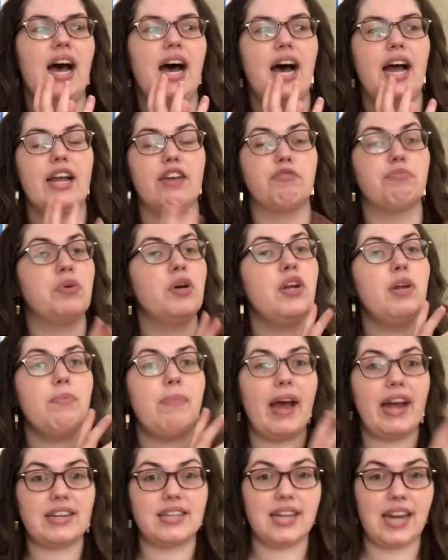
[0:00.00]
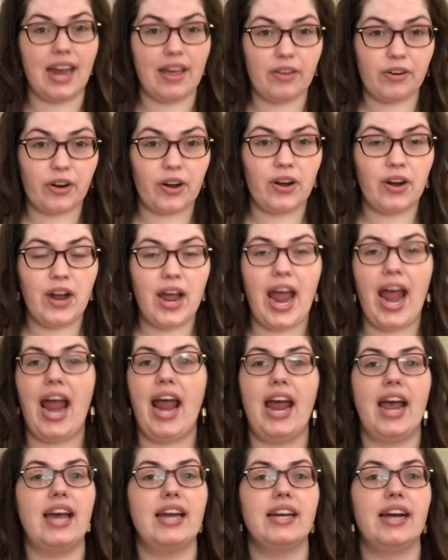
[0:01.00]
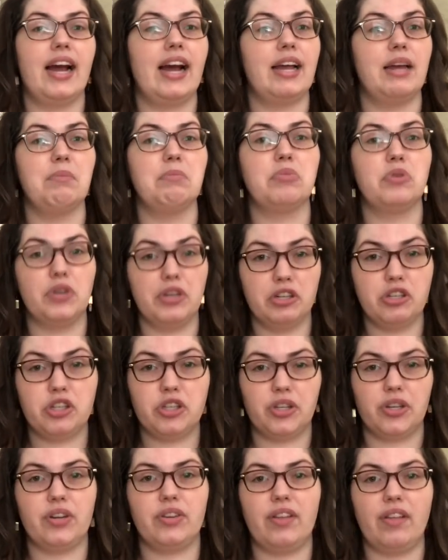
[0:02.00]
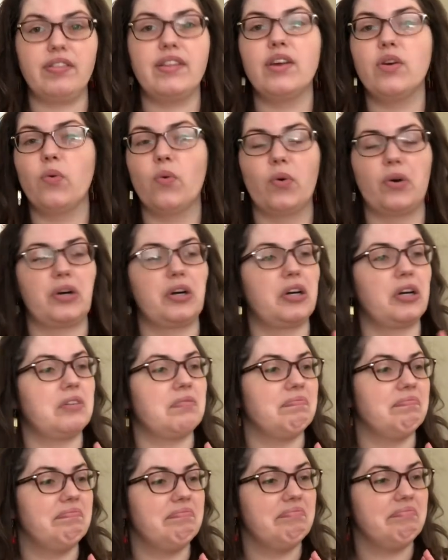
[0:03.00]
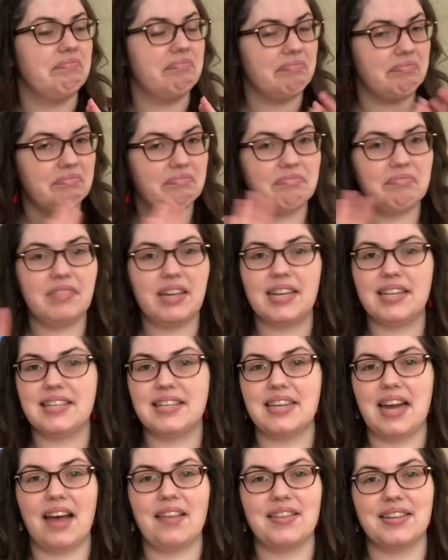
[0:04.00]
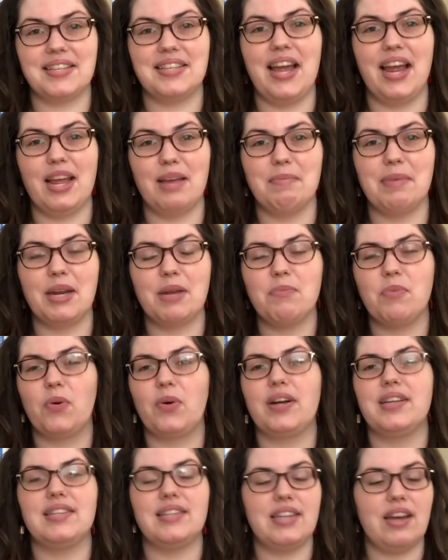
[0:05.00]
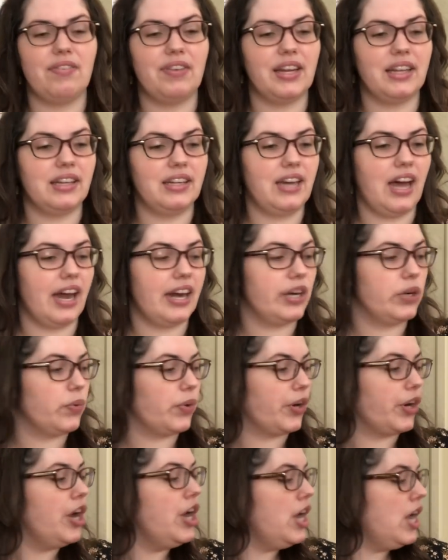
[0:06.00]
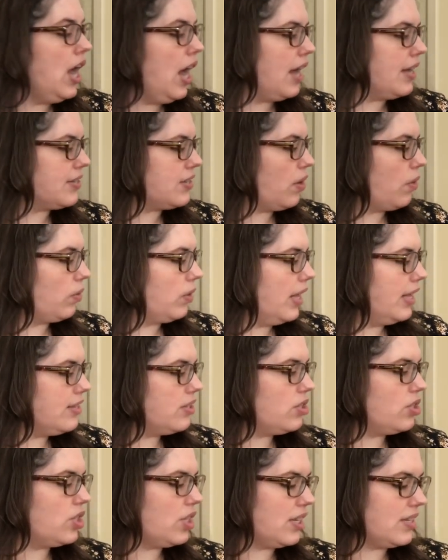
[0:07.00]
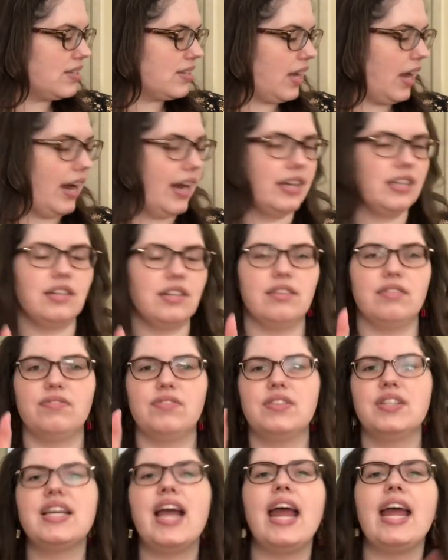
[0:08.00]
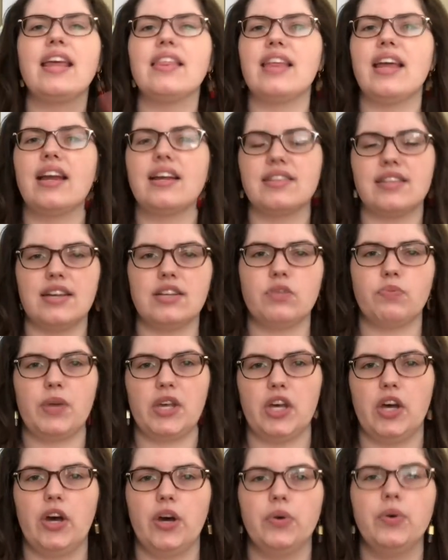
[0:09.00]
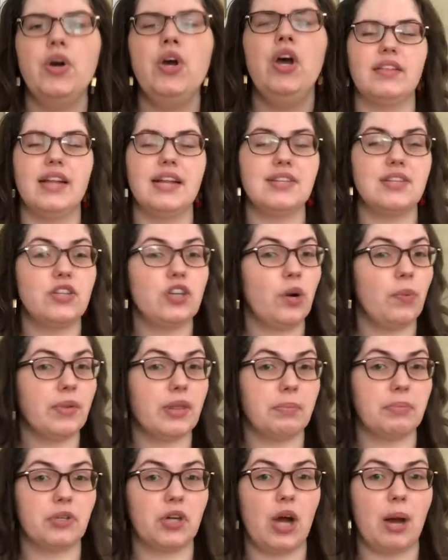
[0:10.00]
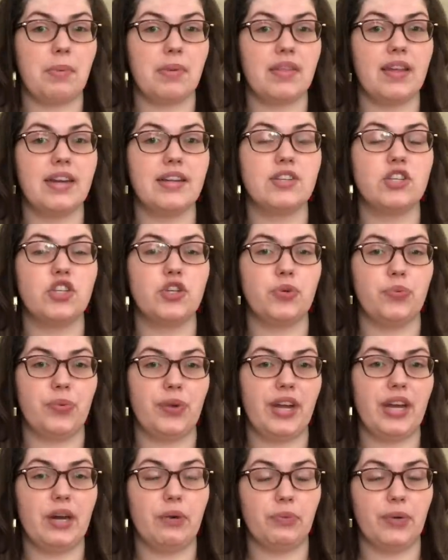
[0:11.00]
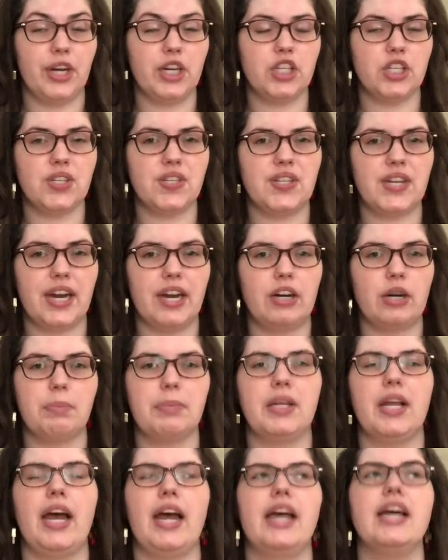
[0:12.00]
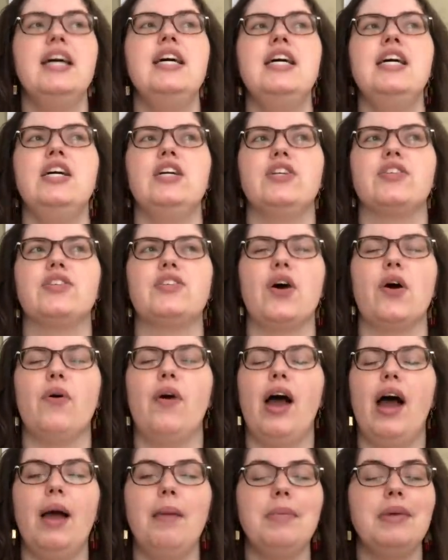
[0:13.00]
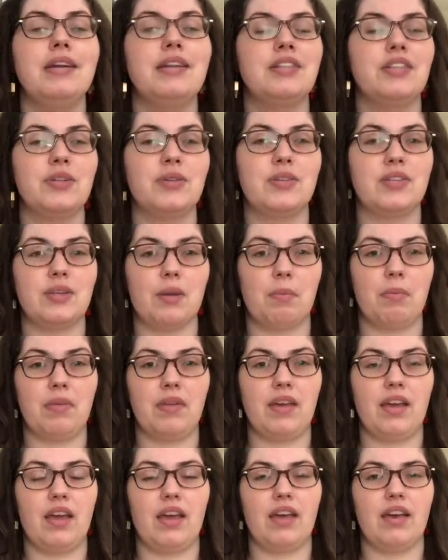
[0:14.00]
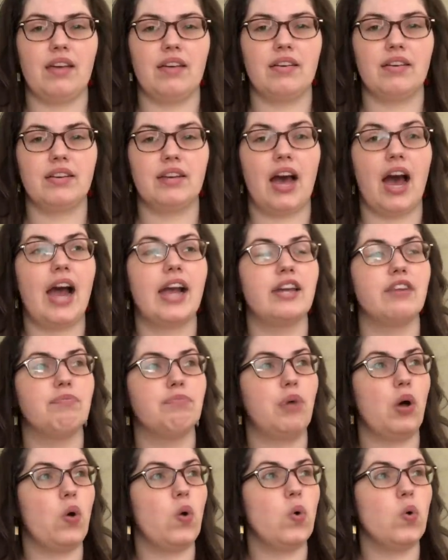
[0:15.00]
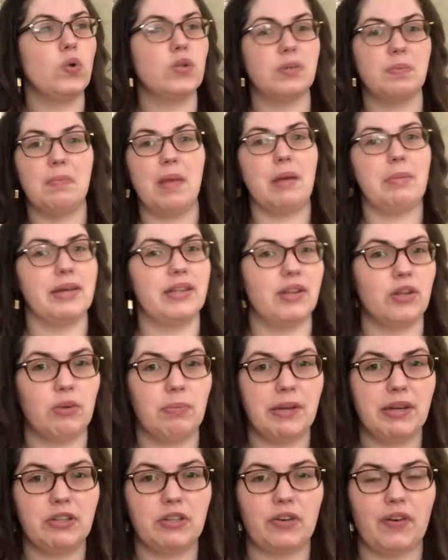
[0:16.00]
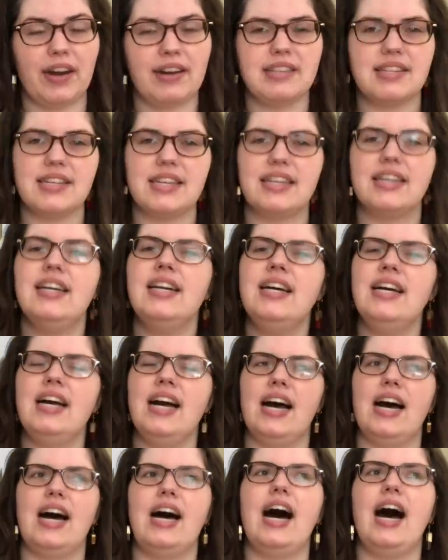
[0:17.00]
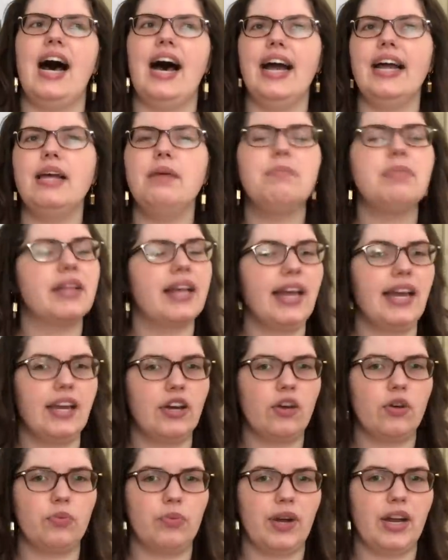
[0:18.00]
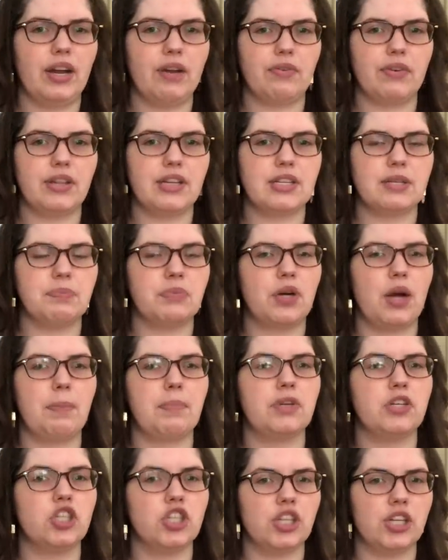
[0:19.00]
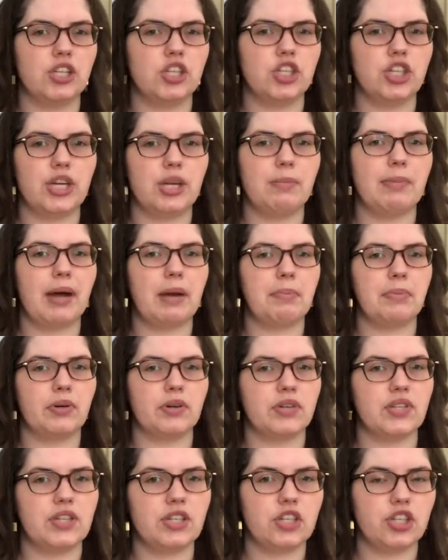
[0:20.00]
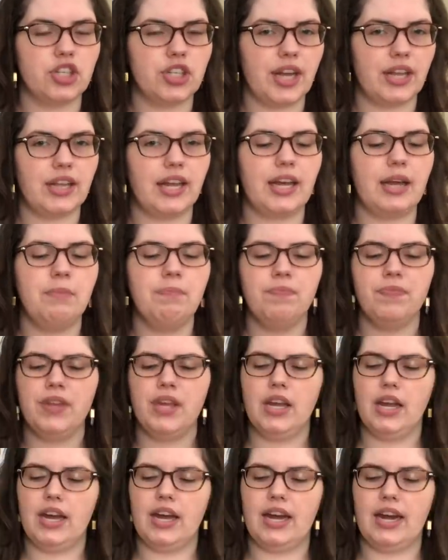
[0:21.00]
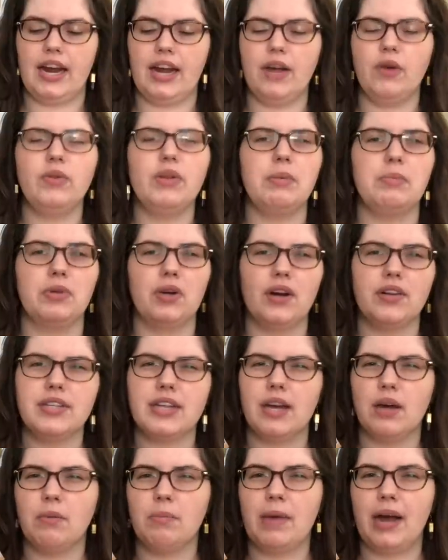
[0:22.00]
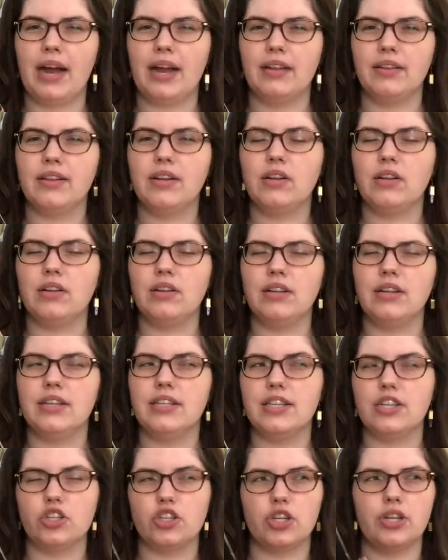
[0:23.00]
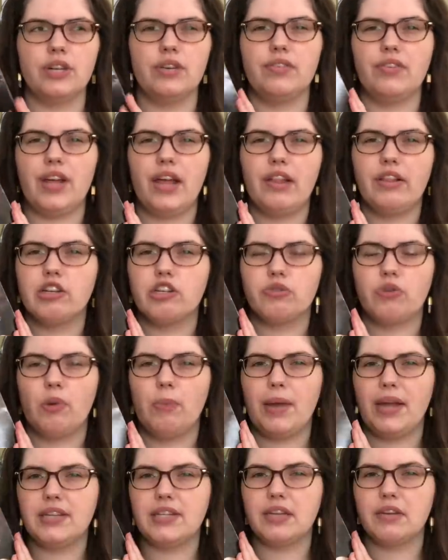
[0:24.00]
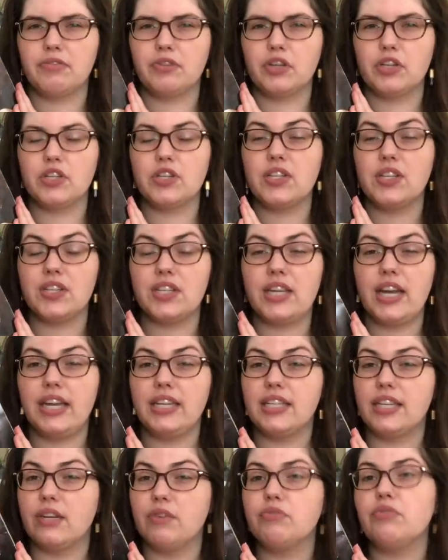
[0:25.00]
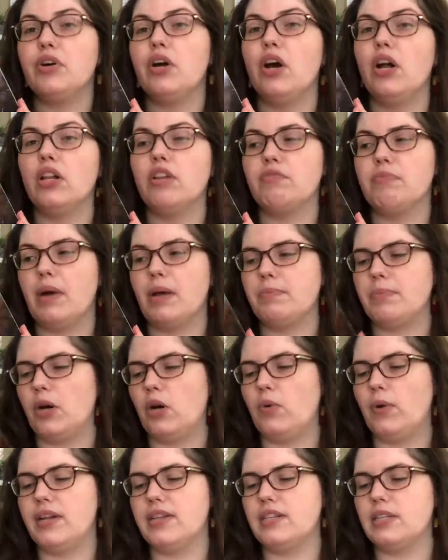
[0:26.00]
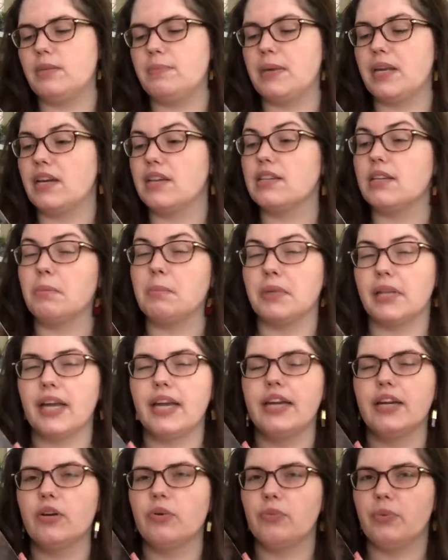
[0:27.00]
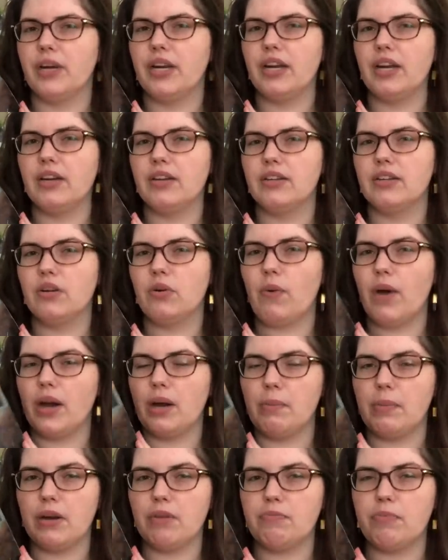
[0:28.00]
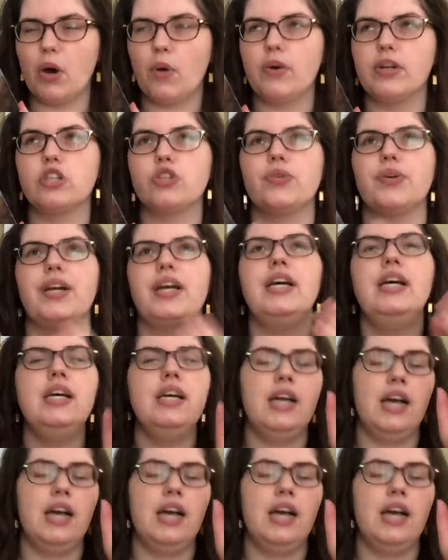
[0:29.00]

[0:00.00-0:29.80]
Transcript: I have put it back together and I am pretty sure that the order is not the same anymore. It's definitely not in order. So let's just kind of take things as we go. Let's start with the prompt that is to read a Regency era play. So I'm gonna do something kind of bold, maybe a little bit crazy. I am planning on reading for this prompt, The Cenci by Percy Shelley. And I only brought down my little edition of English Romantic verse to stand in for all of my poets because I'm planning on reading quite a bit of poetry.